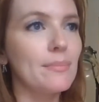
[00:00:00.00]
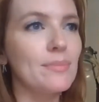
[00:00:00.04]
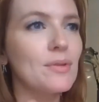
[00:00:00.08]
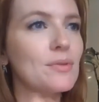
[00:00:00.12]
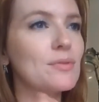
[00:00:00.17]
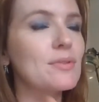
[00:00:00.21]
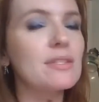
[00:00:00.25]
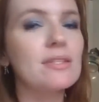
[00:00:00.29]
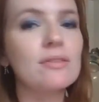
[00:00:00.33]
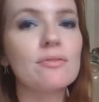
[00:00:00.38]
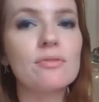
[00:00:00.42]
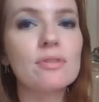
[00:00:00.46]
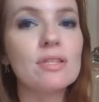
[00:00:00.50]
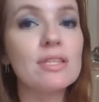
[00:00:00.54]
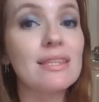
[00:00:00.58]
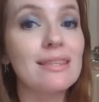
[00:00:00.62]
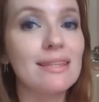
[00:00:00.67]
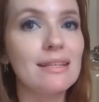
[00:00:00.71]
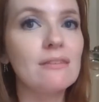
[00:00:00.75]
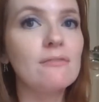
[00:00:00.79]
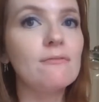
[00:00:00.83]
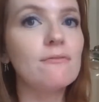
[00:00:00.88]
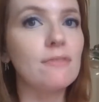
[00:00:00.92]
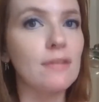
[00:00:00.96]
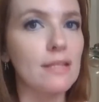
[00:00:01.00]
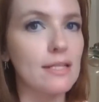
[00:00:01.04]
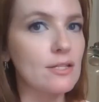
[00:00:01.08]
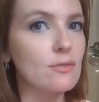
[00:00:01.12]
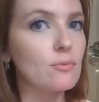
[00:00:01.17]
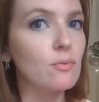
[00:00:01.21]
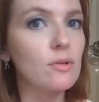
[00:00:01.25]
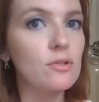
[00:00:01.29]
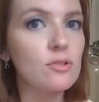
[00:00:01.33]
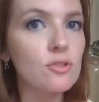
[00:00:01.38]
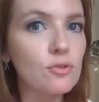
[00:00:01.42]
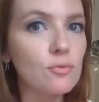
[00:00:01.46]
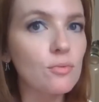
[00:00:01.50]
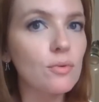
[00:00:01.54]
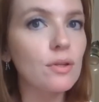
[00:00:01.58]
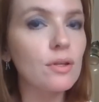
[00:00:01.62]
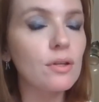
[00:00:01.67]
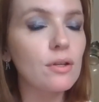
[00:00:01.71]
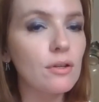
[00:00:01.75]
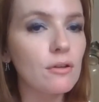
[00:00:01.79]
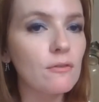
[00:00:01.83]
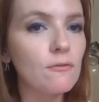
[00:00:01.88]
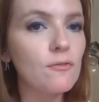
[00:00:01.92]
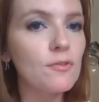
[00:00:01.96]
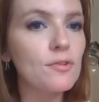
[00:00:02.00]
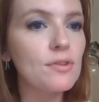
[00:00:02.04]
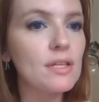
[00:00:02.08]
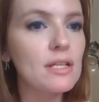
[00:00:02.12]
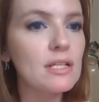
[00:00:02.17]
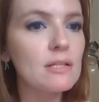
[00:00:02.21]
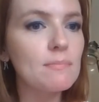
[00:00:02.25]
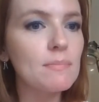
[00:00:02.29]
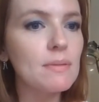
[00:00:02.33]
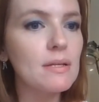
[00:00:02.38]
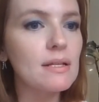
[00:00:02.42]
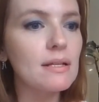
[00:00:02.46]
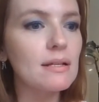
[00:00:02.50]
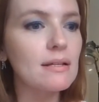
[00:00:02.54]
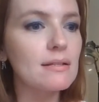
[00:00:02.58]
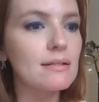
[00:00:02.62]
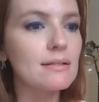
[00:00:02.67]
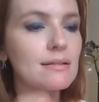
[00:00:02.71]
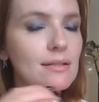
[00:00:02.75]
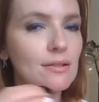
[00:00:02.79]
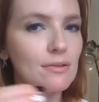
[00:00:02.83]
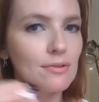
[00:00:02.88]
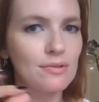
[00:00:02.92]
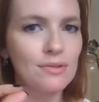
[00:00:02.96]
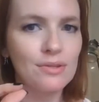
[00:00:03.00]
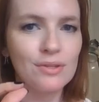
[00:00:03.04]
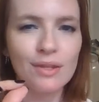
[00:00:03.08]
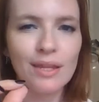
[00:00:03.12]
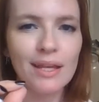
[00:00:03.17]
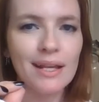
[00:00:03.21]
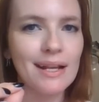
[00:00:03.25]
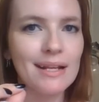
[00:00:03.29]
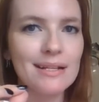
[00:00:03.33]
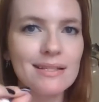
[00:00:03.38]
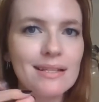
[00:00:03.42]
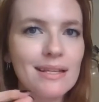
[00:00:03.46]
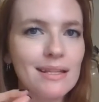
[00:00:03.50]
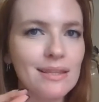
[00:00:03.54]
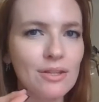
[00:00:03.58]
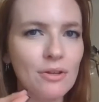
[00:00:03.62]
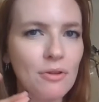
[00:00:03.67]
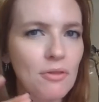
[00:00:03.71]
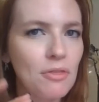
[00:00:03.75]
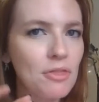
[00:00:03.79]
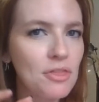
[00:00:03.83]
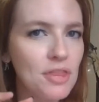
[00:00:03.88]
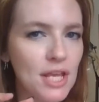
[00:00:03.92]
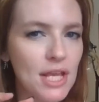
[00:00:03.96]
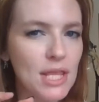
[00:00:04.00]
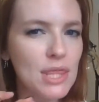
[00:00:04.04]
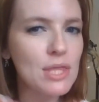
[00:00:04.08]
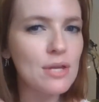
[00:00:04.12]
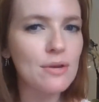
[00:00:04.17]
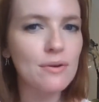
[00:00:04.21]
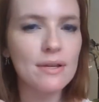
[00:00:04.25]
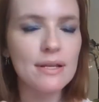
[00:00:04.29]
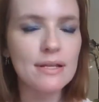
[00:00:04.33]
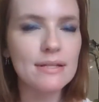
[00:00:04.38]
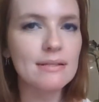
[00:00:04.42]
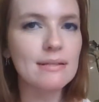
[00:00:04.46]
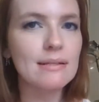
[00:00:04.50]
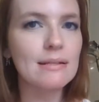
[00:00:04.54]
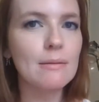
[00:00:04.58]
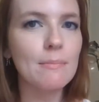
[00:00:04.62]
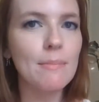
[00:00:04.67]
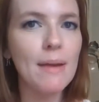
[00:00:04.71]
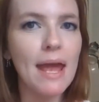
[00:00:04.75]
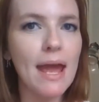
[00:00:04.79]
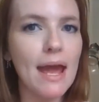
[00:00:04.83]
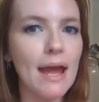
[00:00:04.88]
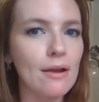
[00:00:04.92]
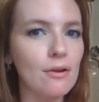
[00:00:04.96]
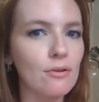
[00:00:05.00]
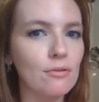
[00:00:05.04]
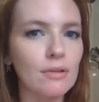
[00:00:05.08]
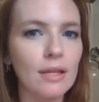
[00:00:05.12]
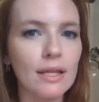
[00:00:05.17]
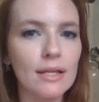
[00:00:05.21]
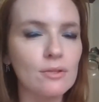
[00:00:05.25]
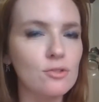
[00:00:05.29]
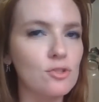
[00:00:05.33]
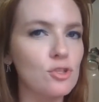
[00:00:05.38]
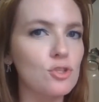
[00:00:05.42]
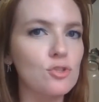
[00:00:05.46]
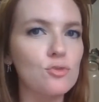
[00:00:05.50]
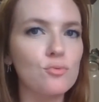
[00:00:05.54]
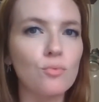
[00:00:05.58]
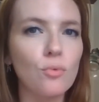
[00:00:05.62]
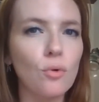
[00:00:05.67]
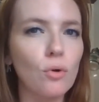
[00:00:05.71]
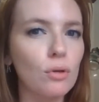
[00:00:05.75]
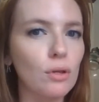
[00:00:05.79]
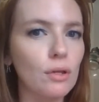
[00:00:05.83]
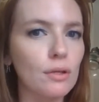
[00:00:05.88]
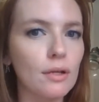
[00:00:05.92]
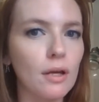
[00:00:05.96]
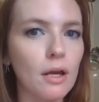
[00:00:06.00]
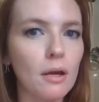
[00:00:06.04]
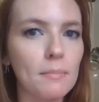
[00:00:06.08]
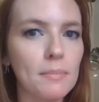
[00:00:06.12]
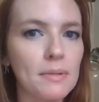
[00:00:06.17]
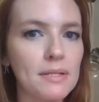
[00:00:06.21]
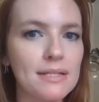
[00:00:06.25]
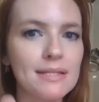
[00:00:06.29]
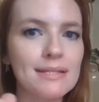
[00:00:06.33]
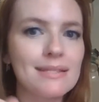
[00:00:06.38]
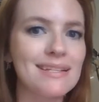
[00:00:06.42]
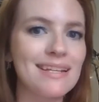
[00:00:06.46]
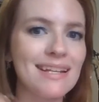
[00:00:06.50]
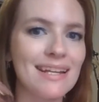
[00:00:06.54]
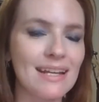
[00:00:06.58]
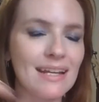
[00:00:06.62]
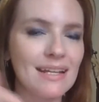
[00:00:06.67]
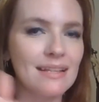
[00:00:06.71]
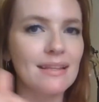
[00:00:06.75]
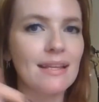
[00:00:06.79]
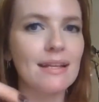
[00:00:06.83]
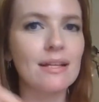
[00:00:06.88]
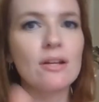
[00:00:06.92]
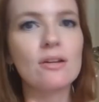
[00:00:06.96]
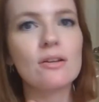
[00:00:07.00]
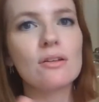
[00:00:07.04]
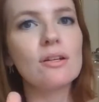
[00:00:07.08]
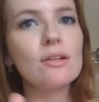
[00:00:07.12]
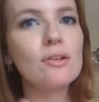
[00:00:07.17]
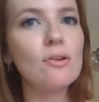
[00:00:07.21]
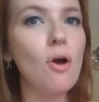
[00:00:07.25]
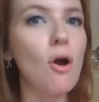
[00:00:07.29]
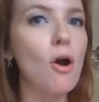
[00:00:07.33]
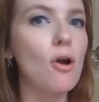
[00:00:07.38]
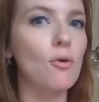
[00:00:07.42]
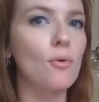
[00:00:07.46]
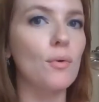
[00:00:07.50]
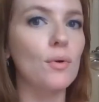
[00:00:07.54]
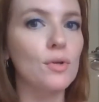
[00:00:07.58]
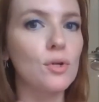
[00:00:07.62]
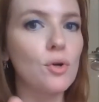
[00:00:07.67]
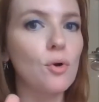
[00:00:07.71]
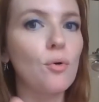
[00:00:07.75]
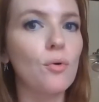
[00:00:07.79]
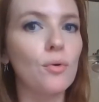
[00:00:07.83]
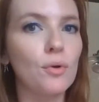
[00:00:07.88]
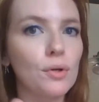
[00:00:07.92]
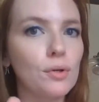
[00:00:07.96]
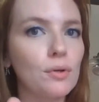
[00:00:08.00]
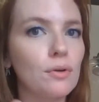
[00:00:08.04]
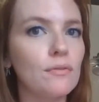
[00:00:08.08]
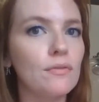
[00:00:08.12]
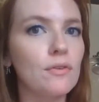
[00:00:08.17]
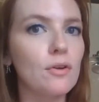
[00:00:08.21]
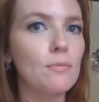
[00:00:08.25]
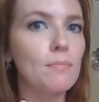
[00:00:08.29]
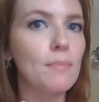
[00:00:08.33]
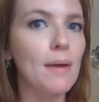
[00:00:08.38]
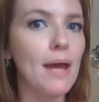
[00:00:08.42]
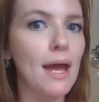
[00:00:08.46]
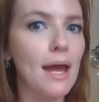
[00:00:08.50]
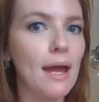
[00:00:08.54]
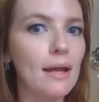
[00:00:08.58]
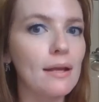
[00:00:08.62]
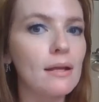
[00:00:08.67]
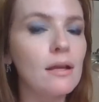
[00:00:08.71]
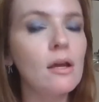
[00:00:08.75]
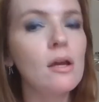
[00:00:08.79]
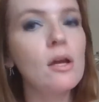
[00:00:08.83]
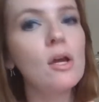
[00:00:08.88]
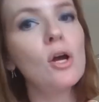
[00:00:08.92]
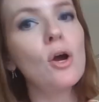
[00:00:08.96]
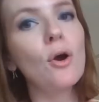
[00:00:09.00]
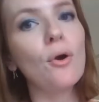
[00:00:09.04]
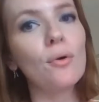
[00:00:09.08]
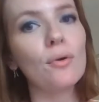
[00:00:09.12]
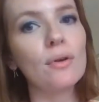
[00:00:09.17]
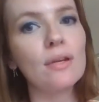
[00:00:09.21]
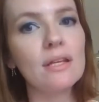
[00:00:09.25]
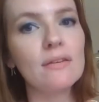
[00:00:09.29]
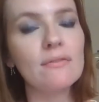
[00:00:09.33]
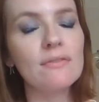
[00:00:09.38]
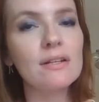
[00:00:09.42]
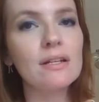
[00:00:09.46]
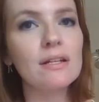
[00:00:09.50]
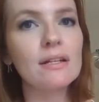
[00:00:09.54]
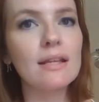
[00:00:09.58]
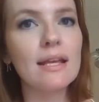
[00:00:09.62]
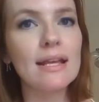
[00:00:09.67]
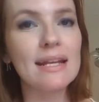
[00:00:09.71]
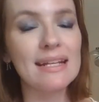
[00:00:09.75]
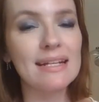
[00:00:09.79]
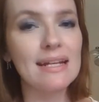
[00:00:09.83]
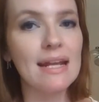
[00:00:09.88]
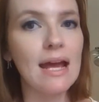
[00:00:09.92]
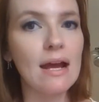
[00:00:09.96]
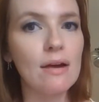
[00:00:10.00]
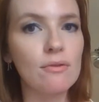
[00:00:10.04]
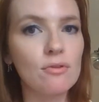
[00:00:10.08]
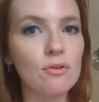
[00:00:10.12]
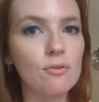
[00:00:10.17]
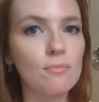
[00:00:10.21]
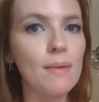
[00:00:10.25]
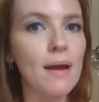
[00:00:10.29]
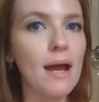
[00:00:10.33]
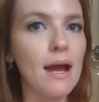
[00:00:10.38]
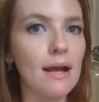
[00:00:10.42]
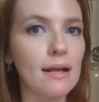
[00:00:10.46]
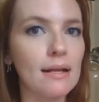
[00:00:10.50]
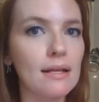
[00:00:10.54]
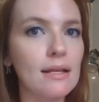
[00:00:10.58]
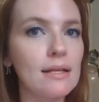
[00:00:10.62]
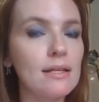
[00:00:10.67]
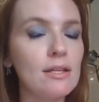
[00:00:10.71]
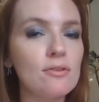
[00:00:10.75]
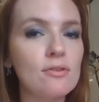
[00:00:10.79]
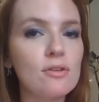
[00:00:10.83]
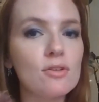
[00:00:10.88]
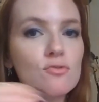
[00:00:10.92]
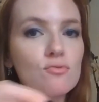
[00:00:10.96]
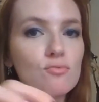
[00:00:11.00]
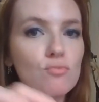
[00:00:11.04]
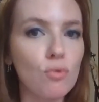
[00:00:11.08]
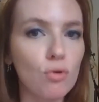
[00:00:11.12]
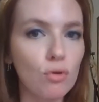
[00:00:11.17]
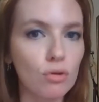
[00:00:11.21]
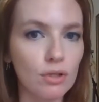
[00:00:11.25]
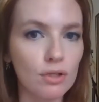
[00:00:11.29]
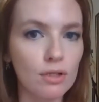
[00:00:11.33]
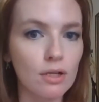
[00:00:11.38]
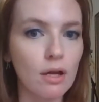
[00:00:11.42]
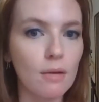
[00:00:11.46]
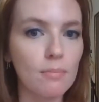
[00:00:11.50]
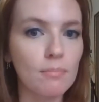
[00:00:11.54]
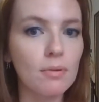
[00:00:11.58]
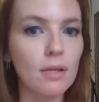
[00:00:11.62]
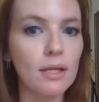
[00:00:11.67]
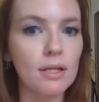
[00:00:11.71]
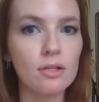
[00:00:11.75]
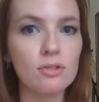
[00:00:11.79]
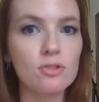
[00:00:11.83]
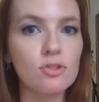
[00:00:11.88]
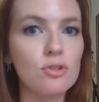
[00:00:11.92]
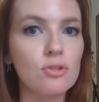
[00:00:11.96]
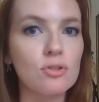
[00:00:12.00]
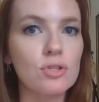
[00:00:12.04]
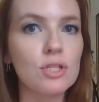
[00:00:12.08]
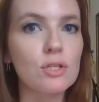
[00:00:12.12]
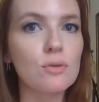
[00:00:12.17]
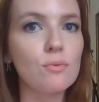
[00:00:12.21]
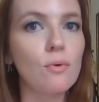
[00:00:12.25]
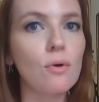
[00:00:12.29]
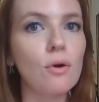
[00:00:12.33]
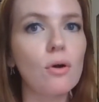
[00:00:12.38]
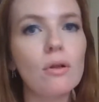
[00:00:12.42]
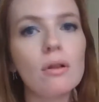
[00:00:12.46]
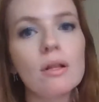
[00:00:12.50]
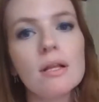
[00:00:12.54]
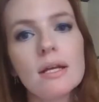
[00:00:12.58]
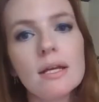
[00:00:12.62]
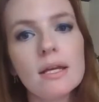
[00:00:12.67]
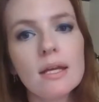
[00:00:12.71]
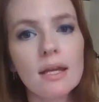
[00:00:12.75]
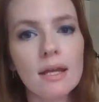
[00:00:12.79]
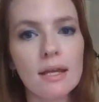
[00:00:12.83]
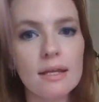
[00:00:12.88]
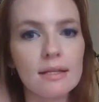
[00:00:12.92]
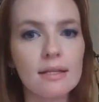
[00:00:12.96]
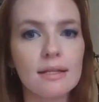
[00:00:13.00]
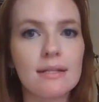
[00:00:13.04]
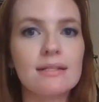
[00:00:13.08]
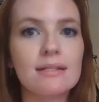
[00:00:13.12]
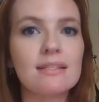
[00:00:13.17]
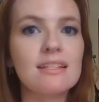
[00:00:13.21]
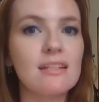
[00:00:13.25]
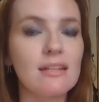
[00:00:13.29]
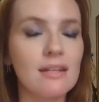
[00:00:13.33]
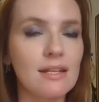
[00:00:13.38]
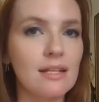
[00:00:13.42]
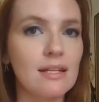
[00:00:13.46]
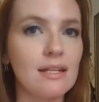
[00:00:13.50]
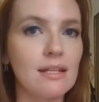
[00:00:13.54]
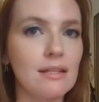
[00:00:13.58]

Those thin fleece ones are really good for this because they're, like I said, they're thin, they're easy to pack, like just roll it up and stick it in like an awkward corner of your bag, or even in like an outer pocket, you can roll it up like a Tootsie Roll and like stick